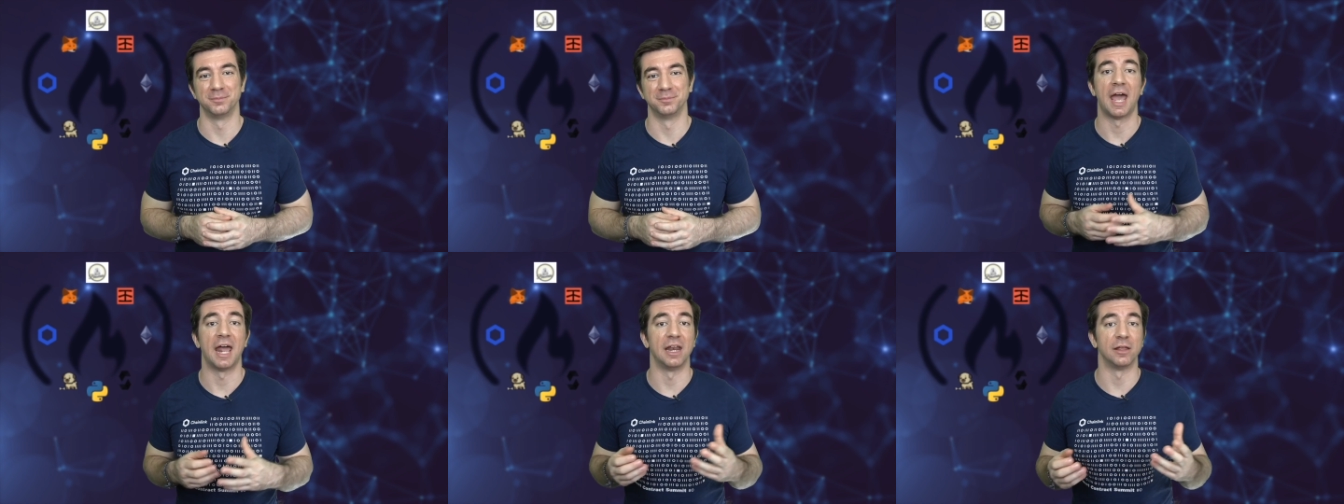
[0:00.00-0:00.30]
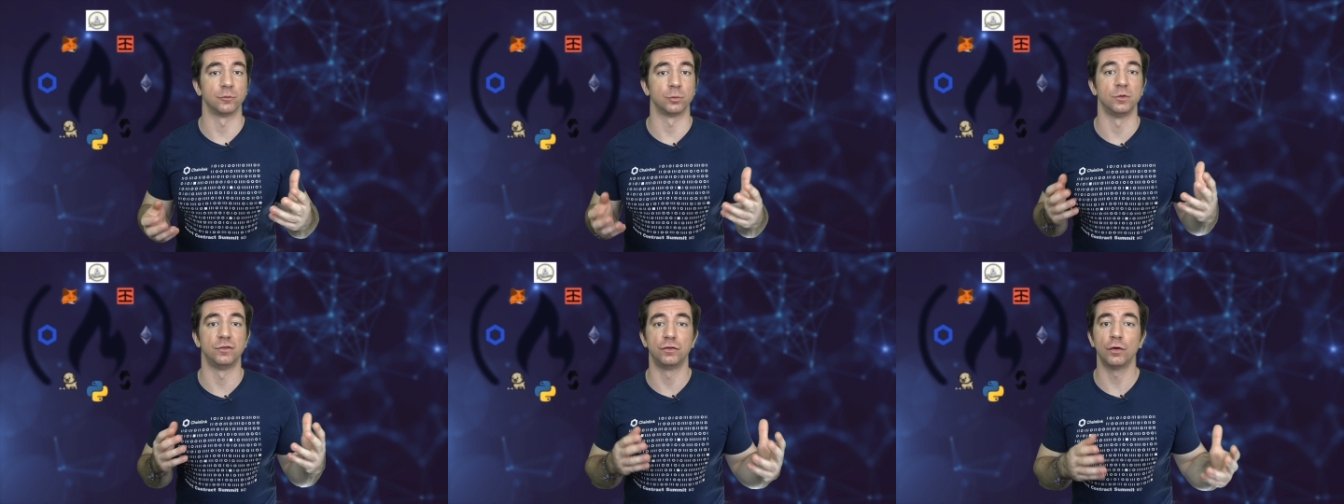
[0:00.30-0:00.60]
And
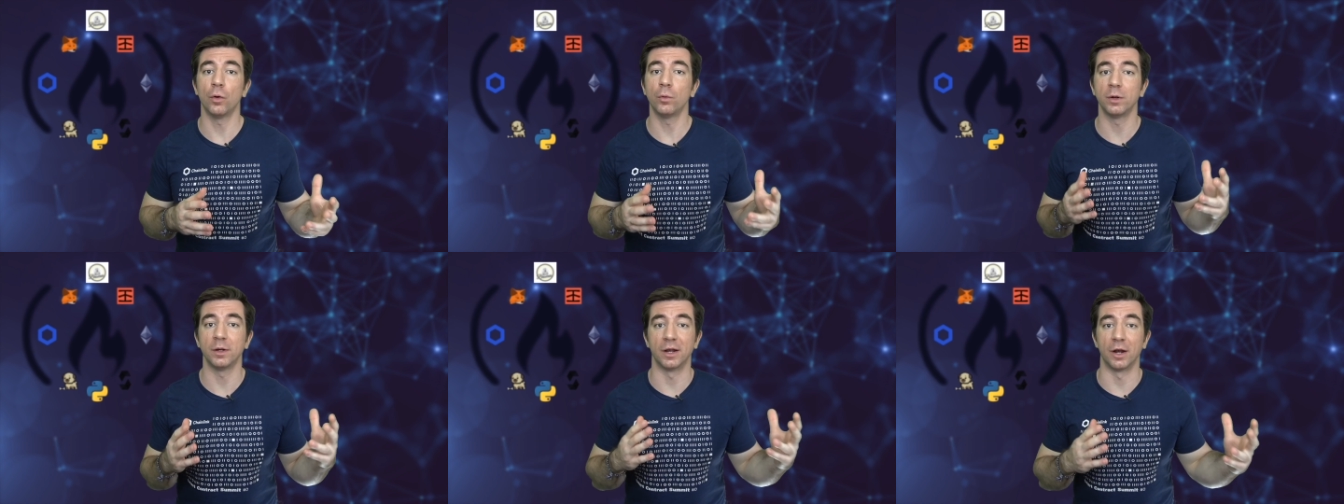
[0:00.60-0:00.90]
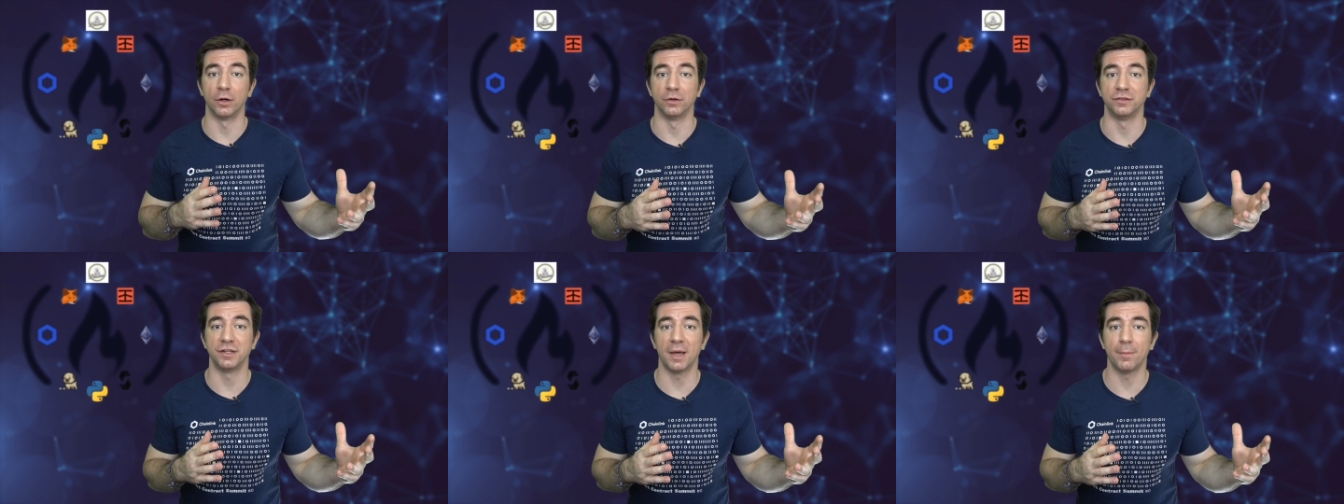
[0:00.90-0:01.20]
as we showed in
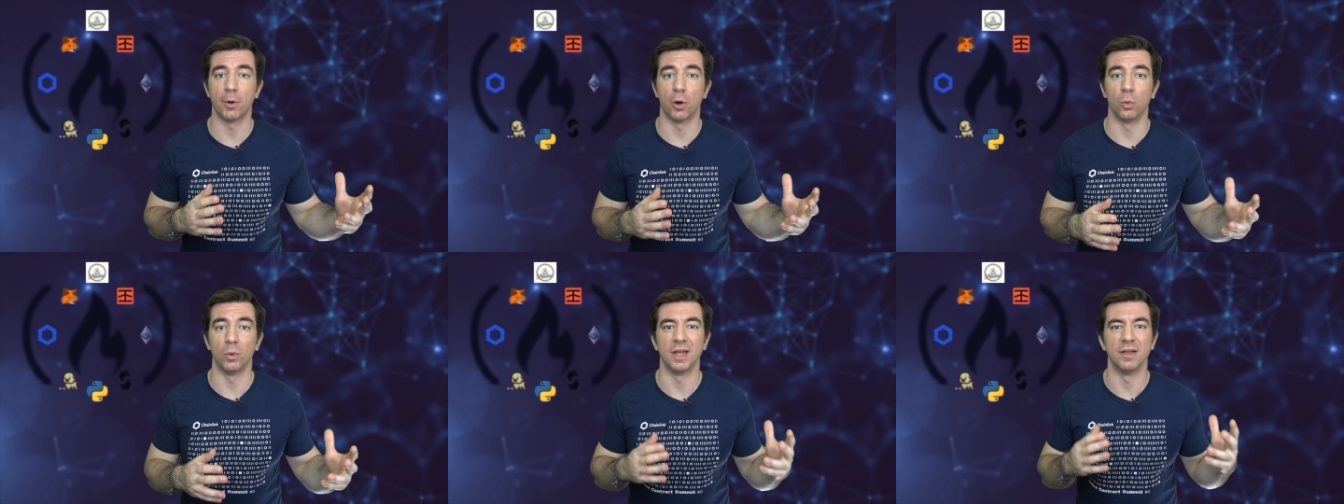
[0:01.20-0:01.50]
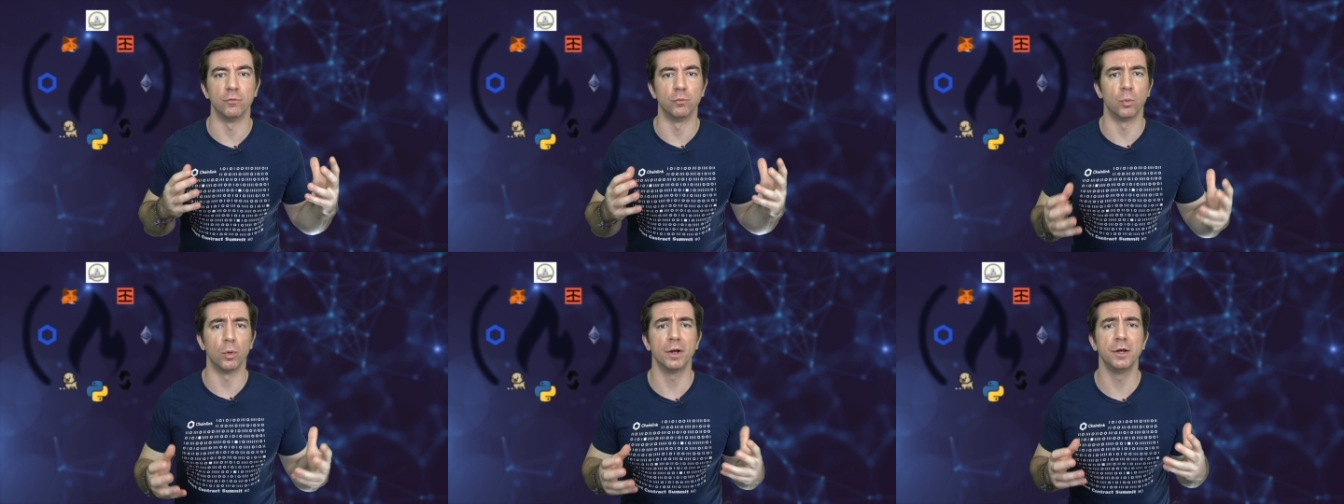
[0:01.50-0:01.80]
our demo,
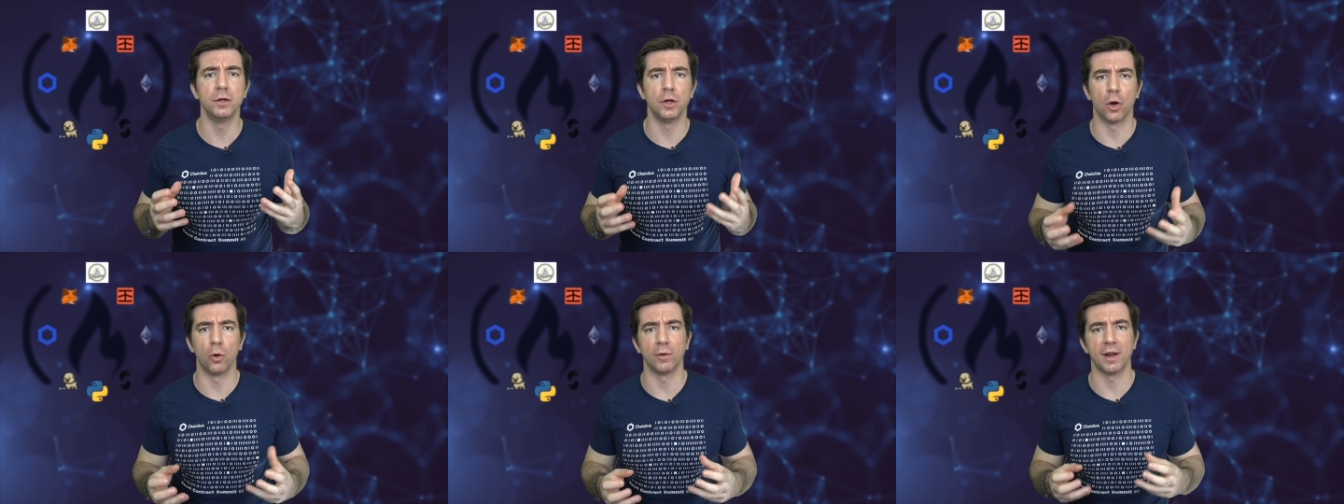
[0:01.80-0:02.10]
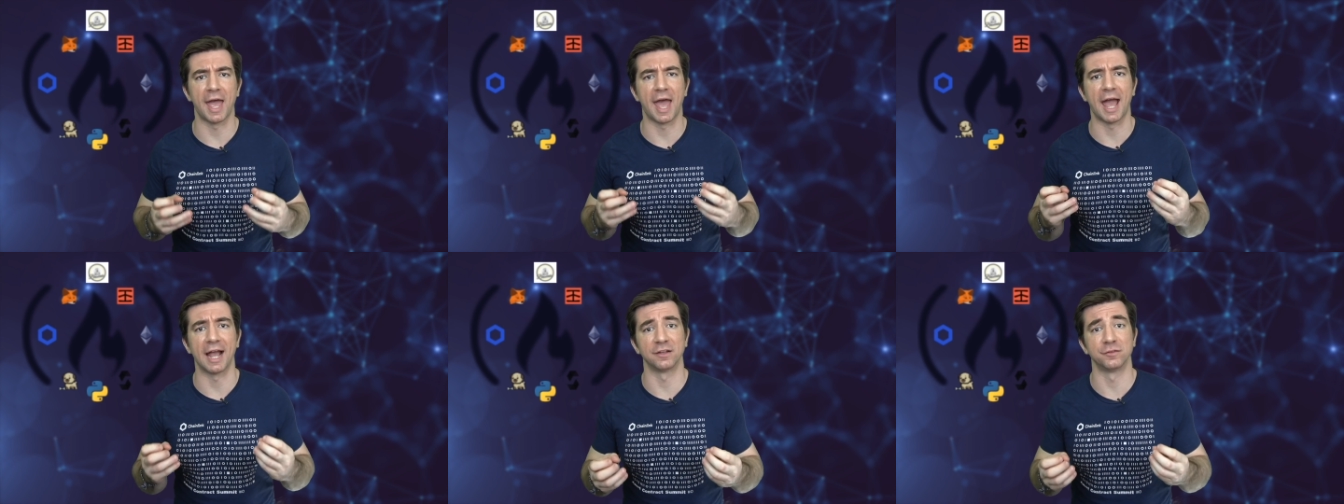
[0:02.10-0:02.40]
if one node
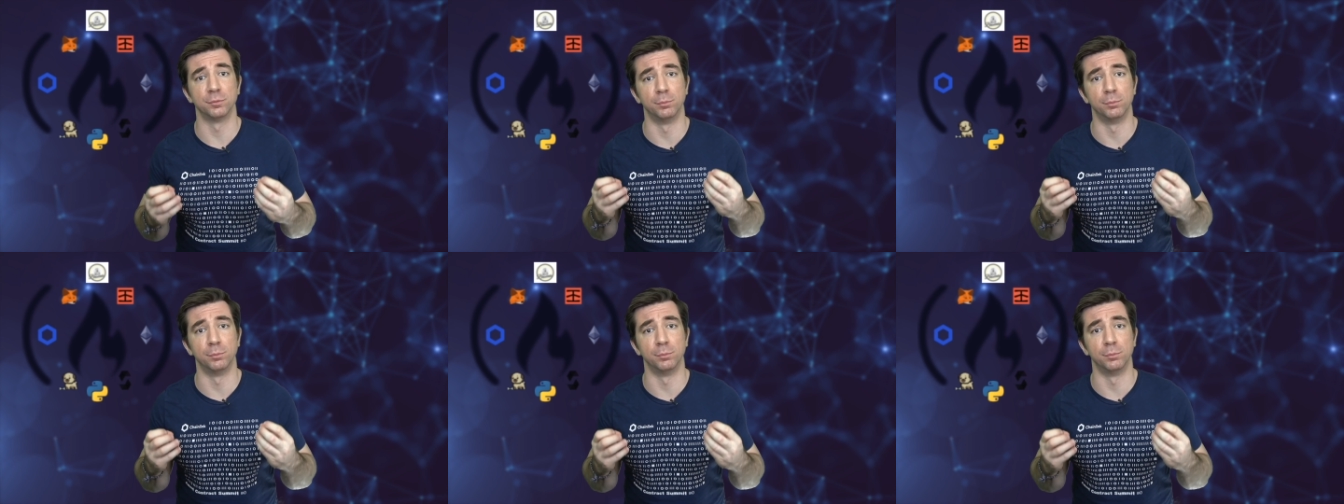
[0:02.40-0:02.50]
acts